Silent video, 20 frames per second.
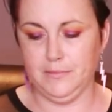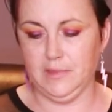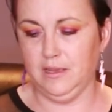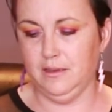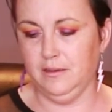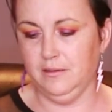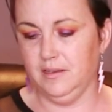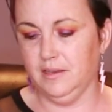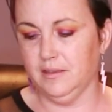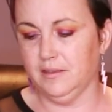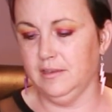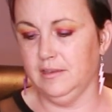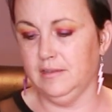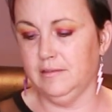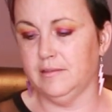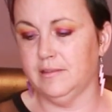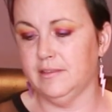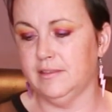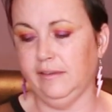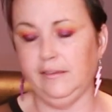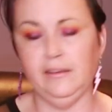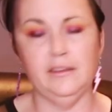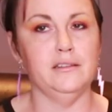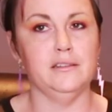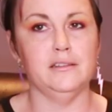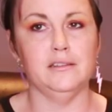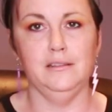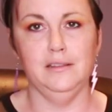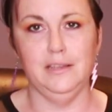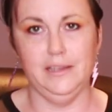I got the second
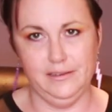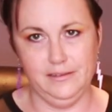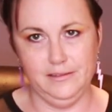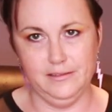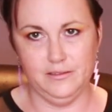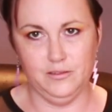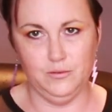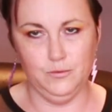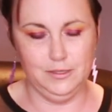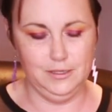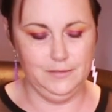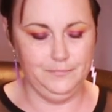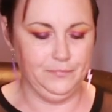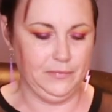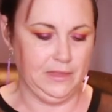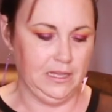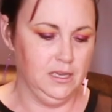to lightest one.